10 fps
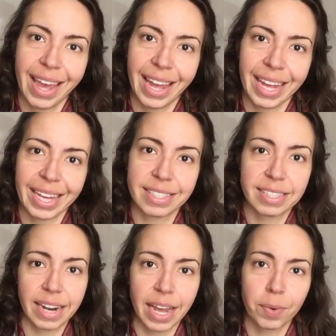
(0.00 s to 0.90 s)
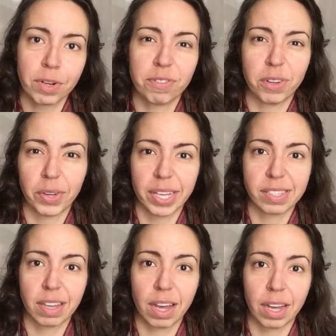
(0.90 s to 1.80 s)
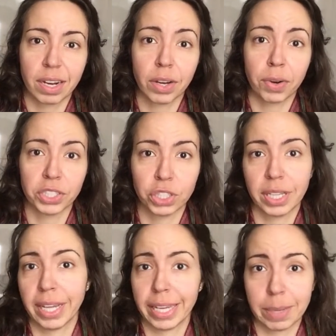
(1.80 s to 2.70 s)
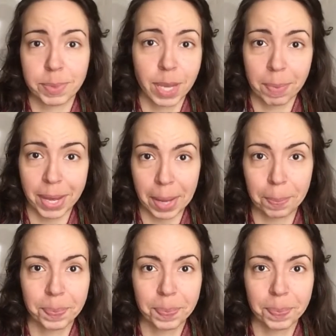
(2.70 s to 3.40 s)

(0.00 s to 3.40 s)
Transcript: And today I want to focus on a question that keeps coming up